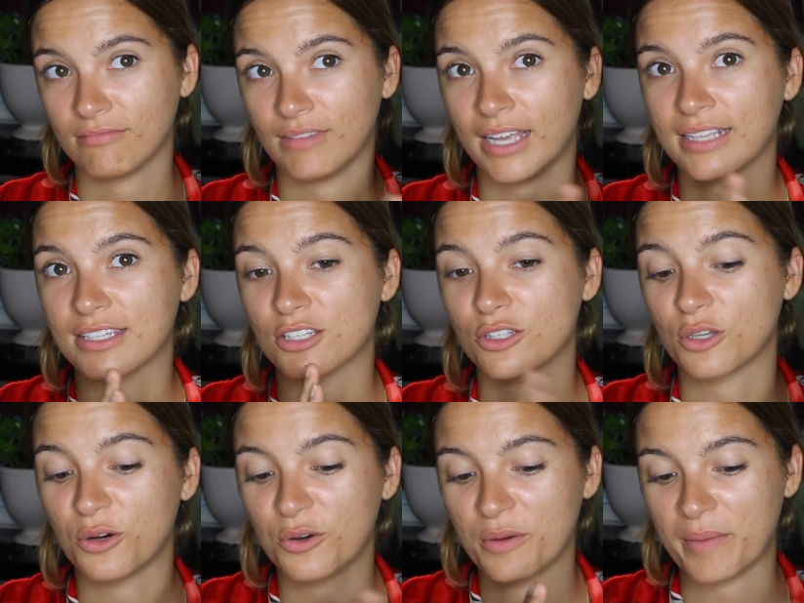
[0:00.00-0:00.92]
It's
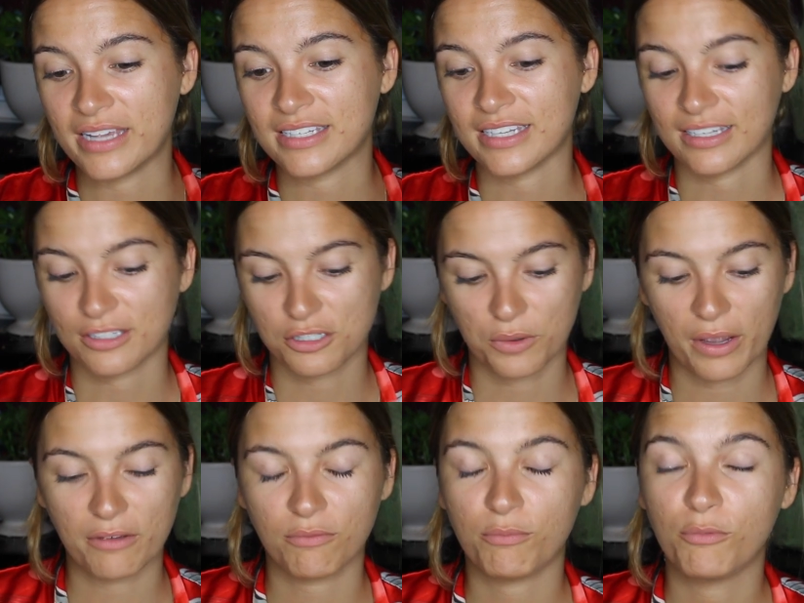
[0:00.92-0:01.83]
so amazing. So
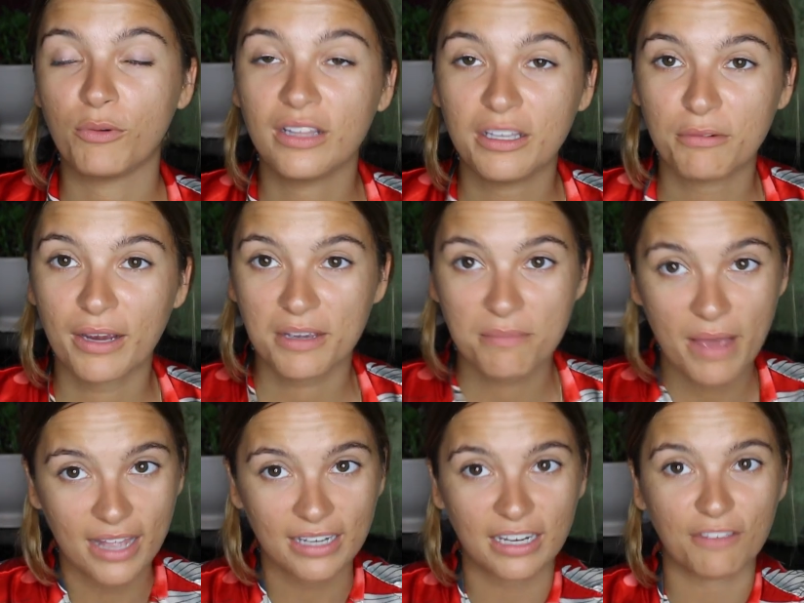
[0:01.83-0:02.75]
I really
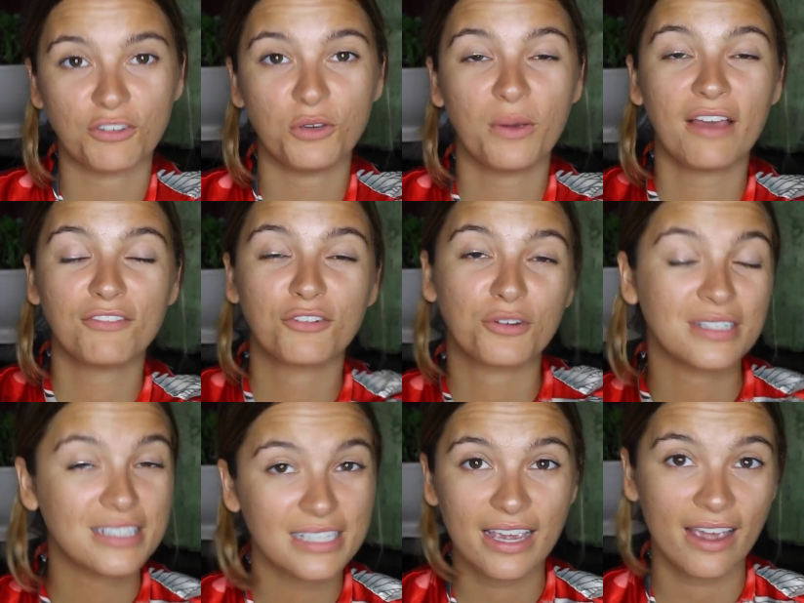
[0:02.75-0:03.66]
recommend, if you have
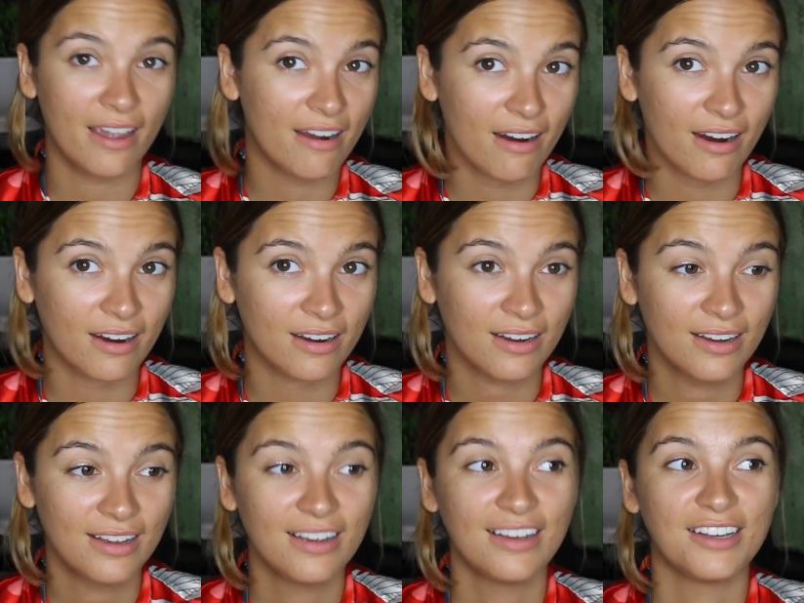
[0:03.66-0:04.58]
greasy hair,
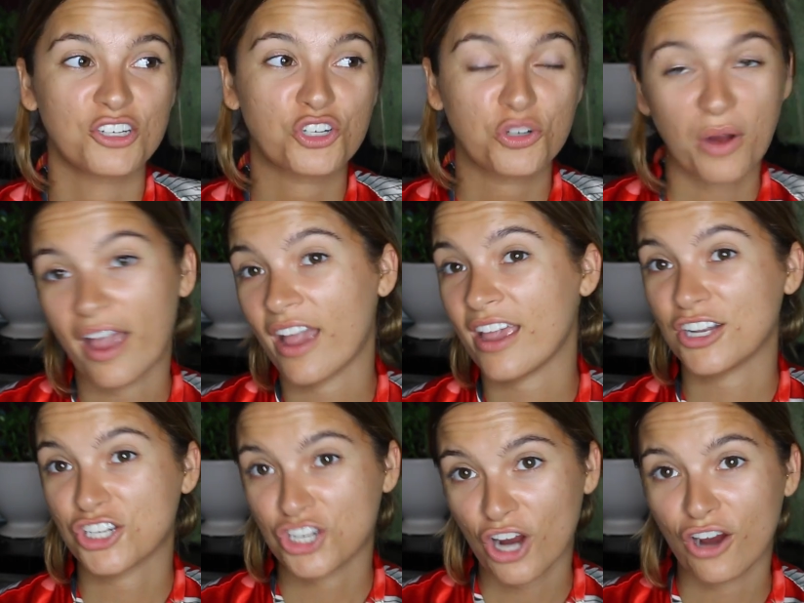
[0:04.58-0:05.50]
try a
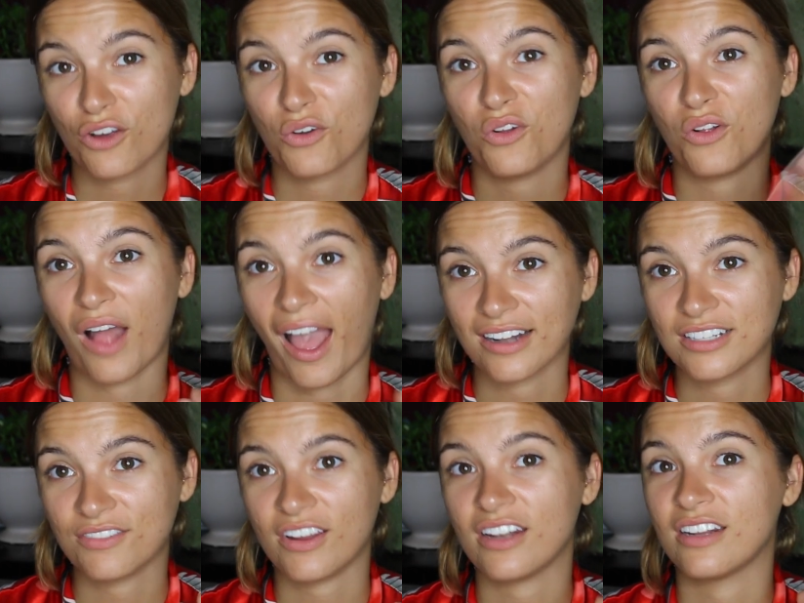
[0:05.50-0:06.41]
charcoal
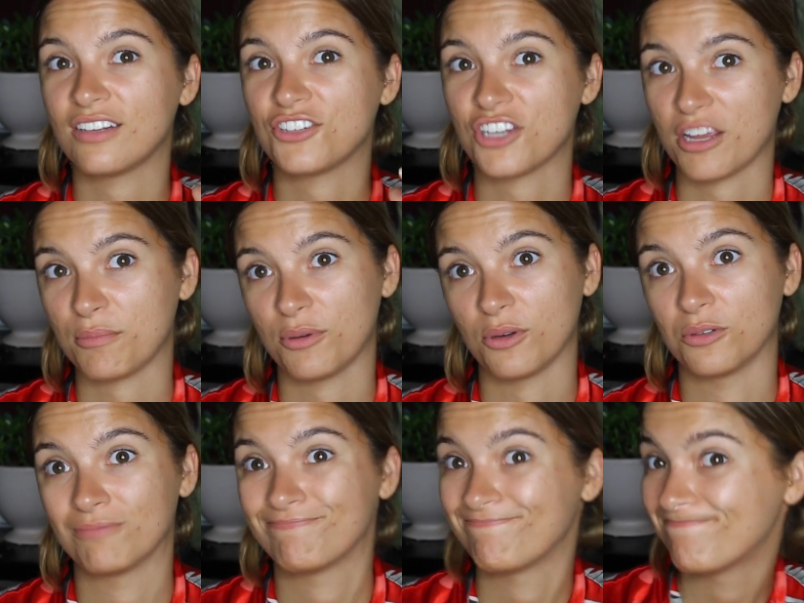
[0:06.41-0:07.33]
activated shampoo.